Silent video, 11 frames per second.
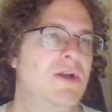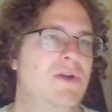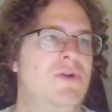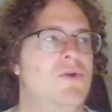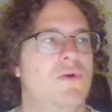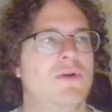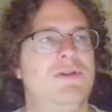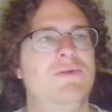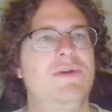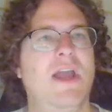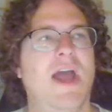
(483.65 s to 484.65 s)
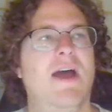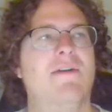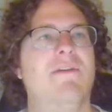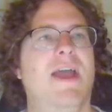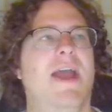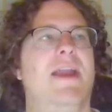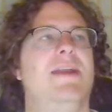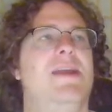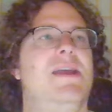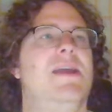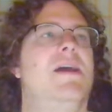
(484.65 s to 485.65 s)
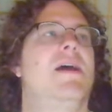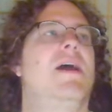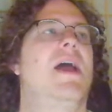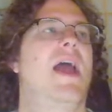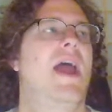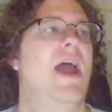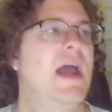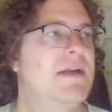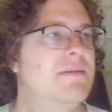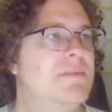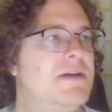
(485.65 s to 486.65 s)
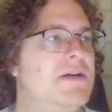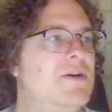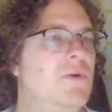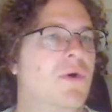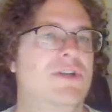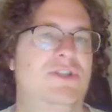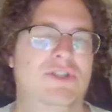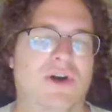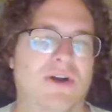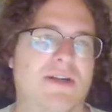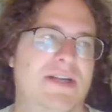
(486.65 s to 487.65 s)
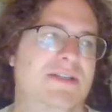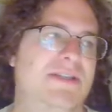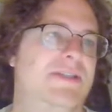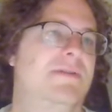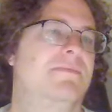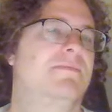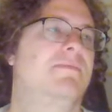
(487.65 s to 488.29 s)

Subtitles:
nor do we have any anima or darkness,